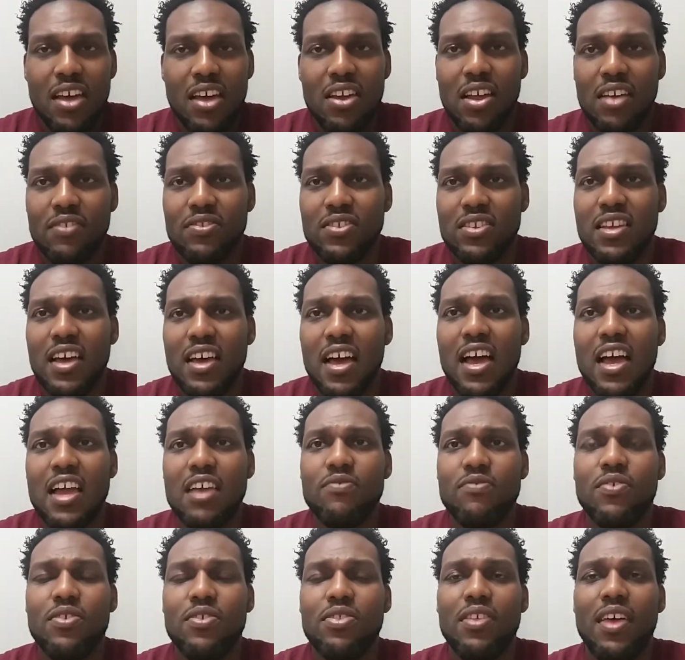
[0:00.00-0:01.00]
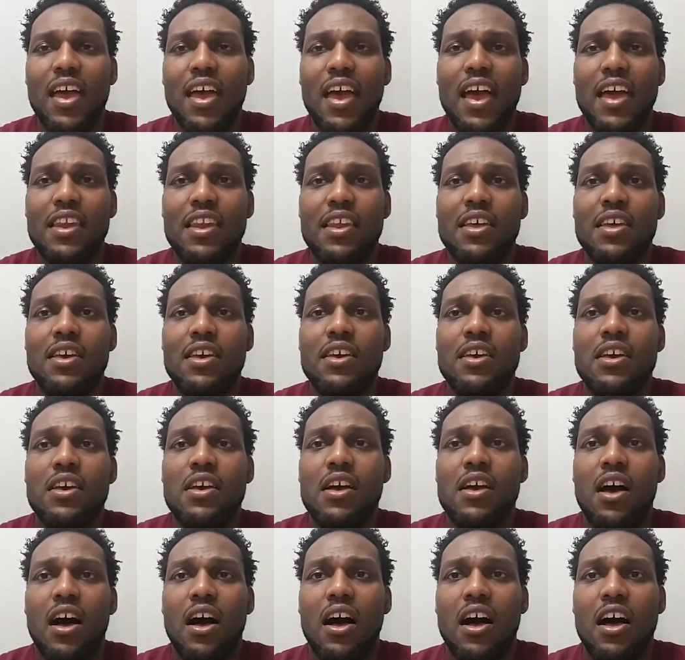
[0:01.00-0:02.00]
I don't have the time for that.
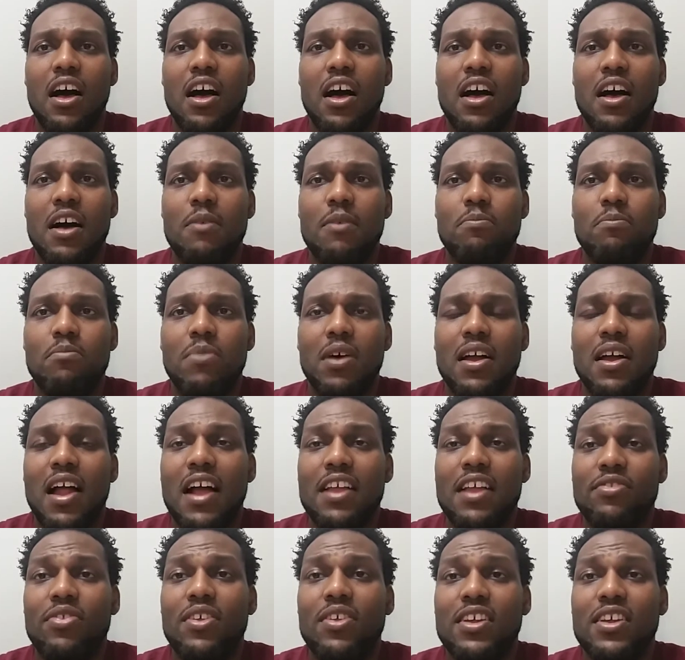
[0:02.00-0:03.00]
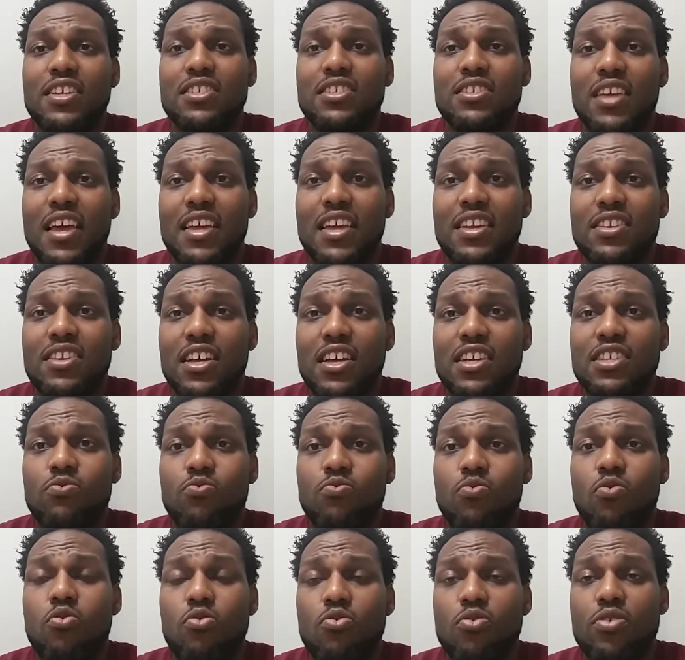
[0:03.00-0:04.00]
But I think it does
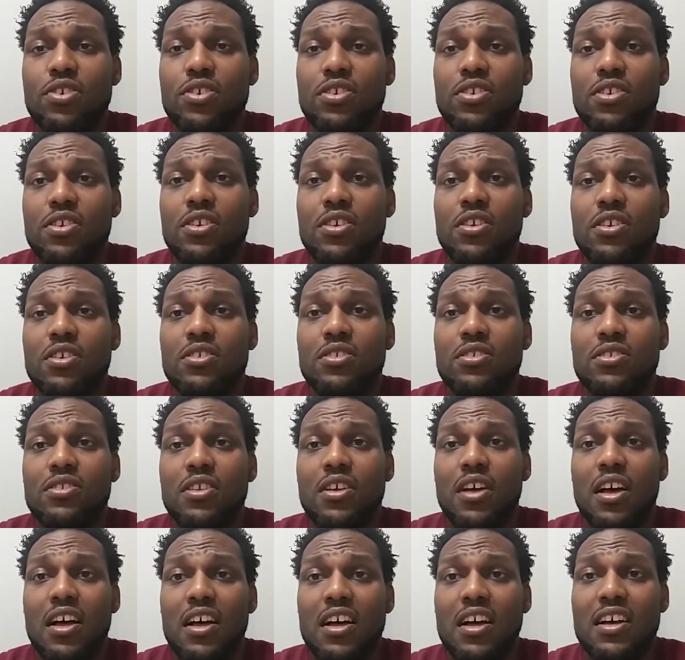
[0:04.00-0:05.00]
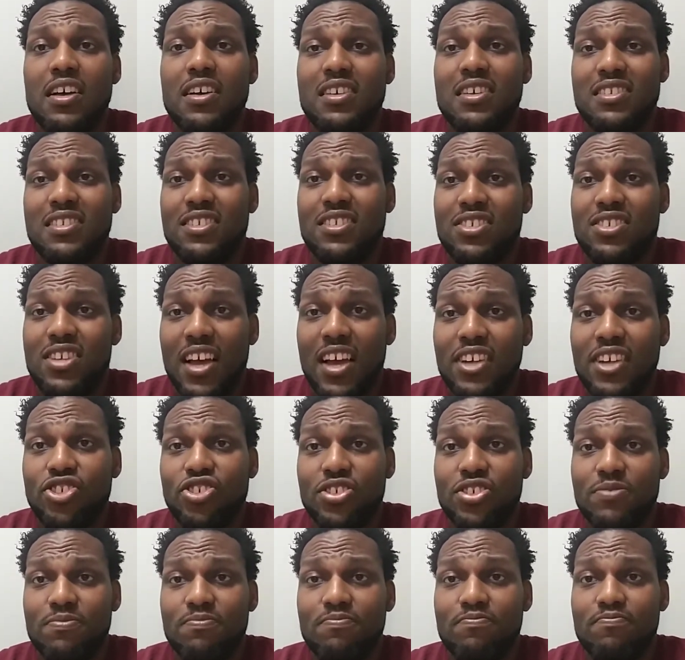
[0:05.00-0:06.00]
warrant a
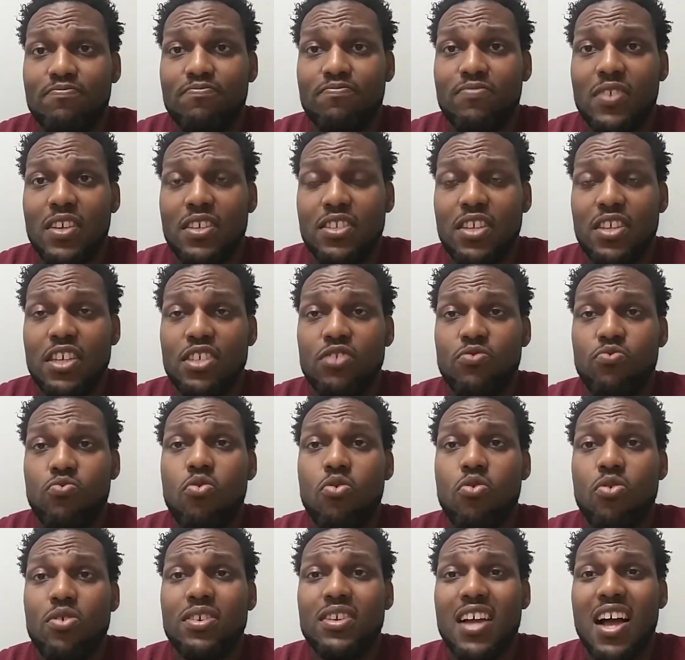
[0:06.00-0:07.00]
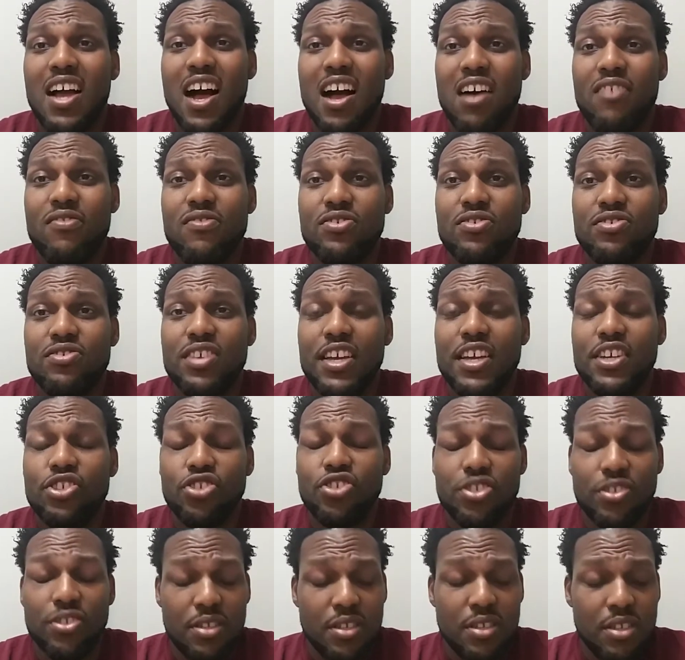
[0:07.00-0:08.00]
discussion. It does warrant
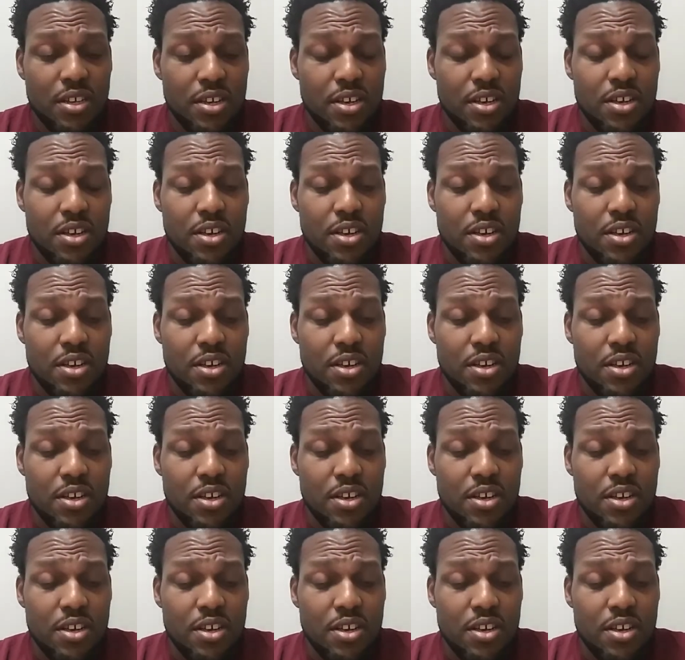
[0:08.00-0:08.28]
conversation.